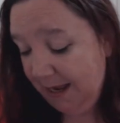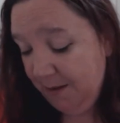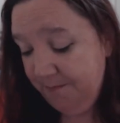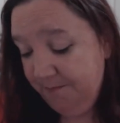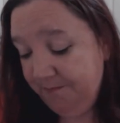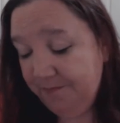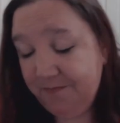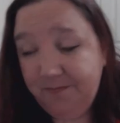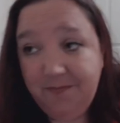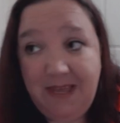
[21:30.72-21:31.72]
Um,
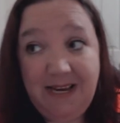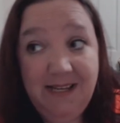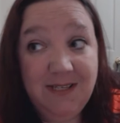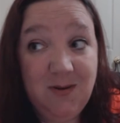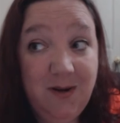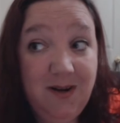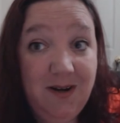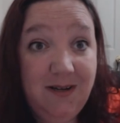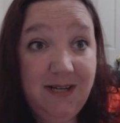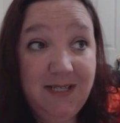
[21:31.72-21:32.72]
that is going
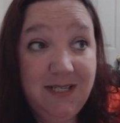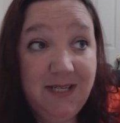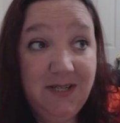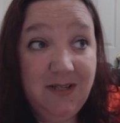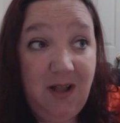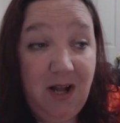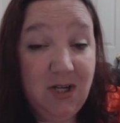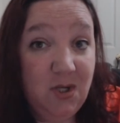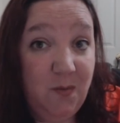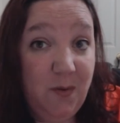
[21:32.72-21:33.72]
on until
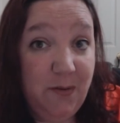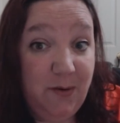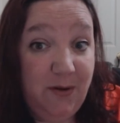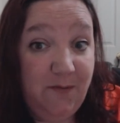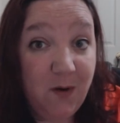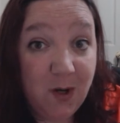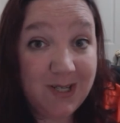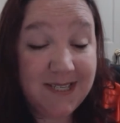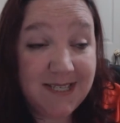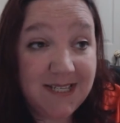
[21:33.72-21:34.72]
October
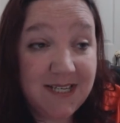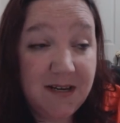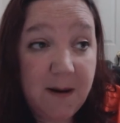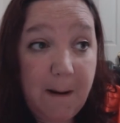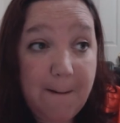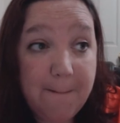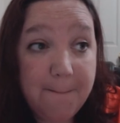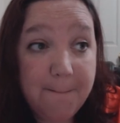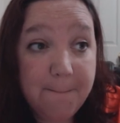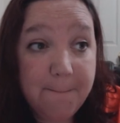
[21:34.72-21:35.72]
31st.
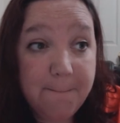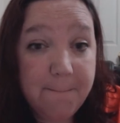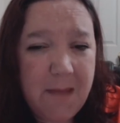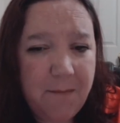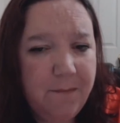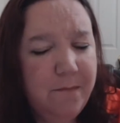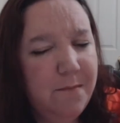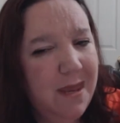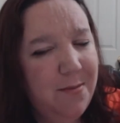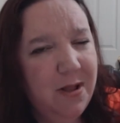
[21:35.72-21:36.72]

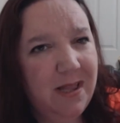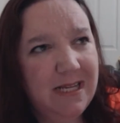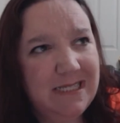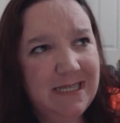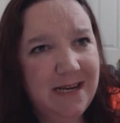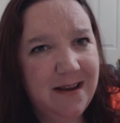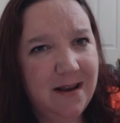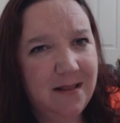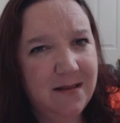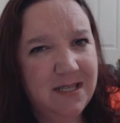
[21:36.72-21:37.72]
Maybe I'll extend
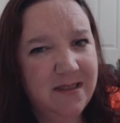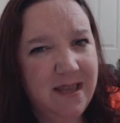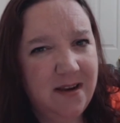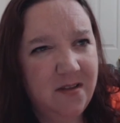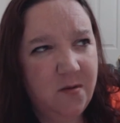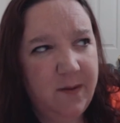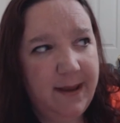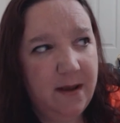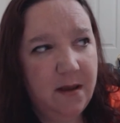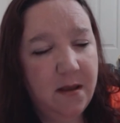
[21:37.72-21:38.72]
it to the end of the
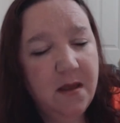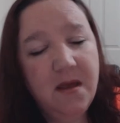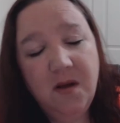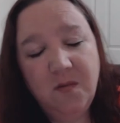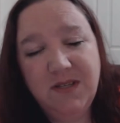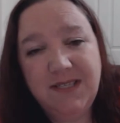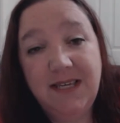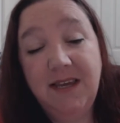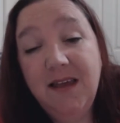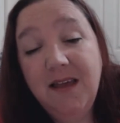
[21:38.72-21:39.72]
week. We'll
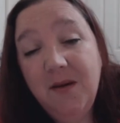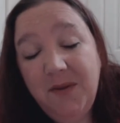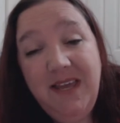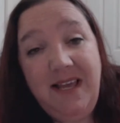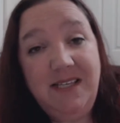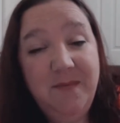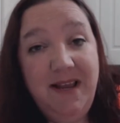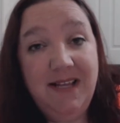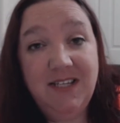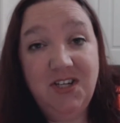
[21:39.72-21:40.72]
see. But yes,
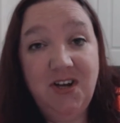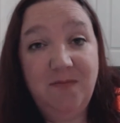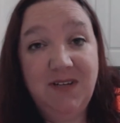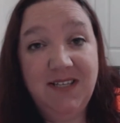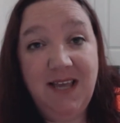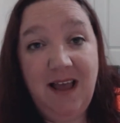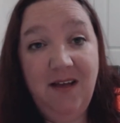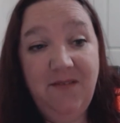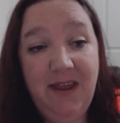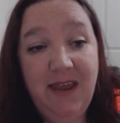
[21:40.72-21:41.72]
my Etsy shop does
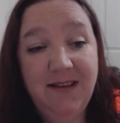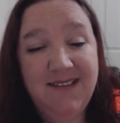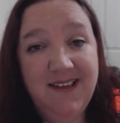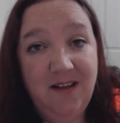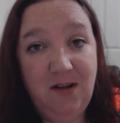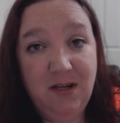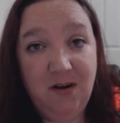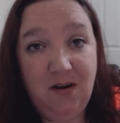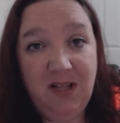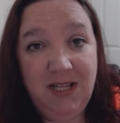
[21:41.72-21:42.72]
have a sale
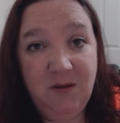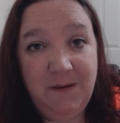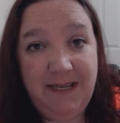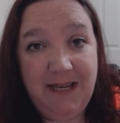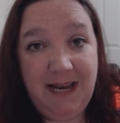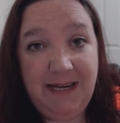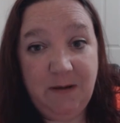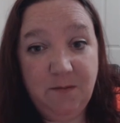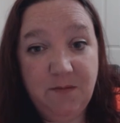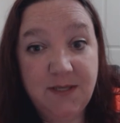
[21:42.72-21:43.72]
on all Halloween
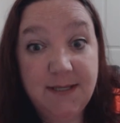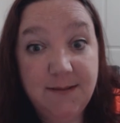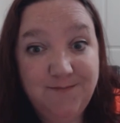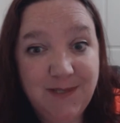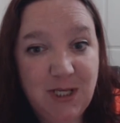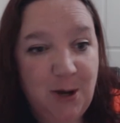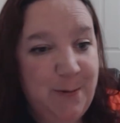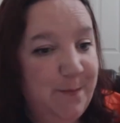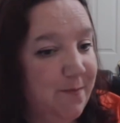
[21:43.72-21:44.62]
items. So,